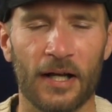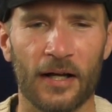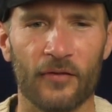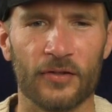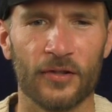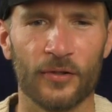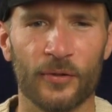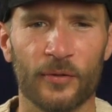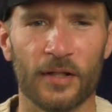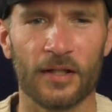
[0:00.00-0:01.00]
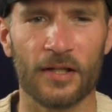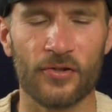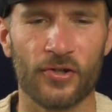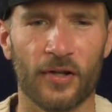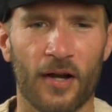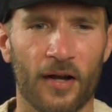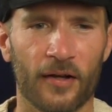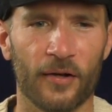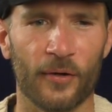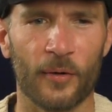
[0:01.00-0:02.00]
of a dude in
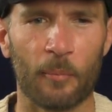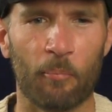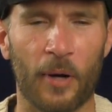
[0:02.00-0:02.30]
Chicago